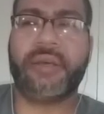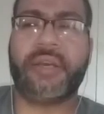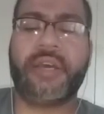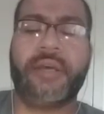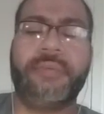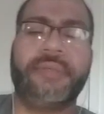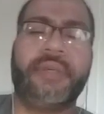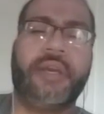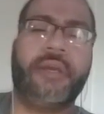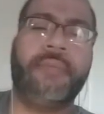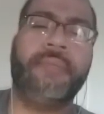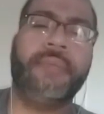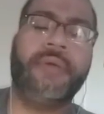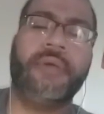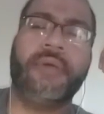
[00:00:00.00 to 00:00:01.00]
the Cubs game
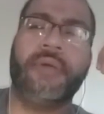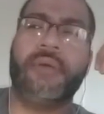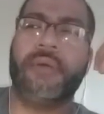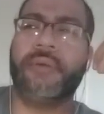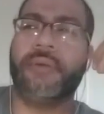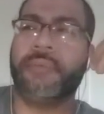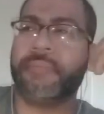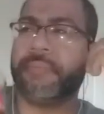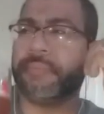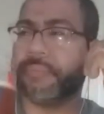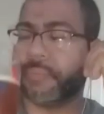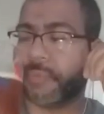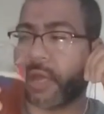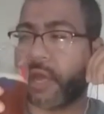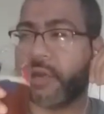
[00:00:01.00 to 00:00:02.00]

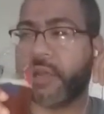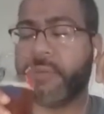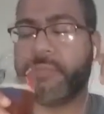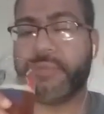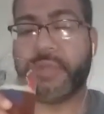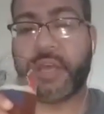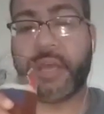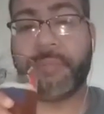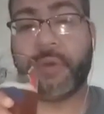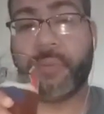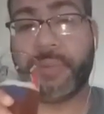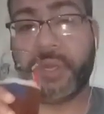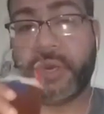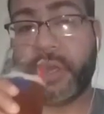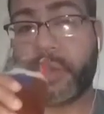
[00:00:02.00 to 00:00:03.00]
on the
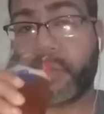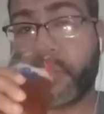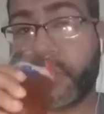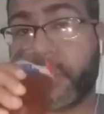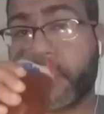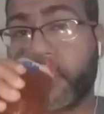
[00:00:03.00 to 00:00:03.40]
MLB Network.